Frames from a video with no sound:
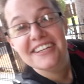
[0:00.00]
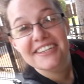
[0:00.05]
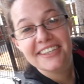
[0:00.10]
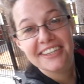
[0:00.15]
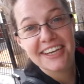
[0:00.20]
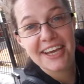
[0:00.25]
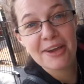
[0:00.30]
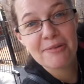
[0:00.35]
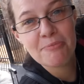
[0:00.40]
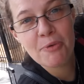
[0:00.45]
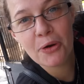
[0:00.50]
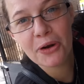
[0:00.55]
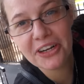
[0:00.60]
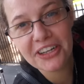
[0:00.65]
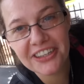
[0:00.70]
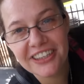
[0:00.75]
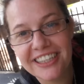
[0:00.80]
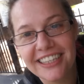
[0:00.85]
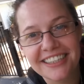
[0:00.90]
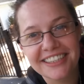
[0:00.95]
to get more
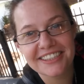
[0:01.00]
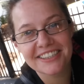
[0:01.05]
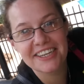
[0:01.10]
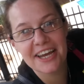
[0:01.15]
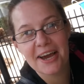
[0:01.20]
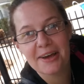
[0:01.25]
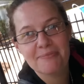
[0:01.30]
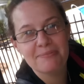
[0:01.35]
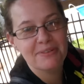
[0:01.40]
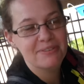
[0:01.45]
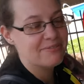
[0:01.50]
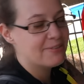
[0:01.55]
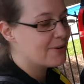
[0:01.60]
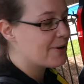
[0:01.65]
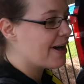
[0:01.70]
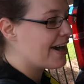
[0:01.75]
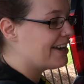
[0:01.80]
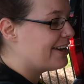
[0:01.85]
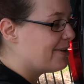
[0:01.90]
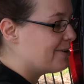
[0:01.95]
cleaning done before
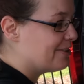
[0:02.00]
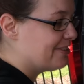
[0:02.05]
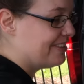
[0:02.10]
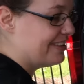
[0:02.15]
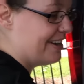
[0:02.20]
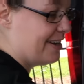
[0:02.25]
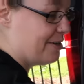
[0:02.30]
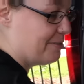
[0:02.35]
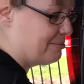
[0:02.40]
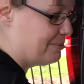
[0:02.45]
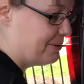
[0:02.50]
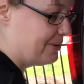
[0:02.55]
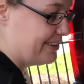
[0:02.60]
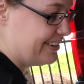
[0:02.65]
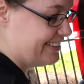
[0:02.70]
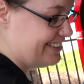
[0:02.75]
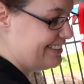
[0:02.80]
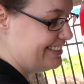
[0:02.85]
I go to the airport.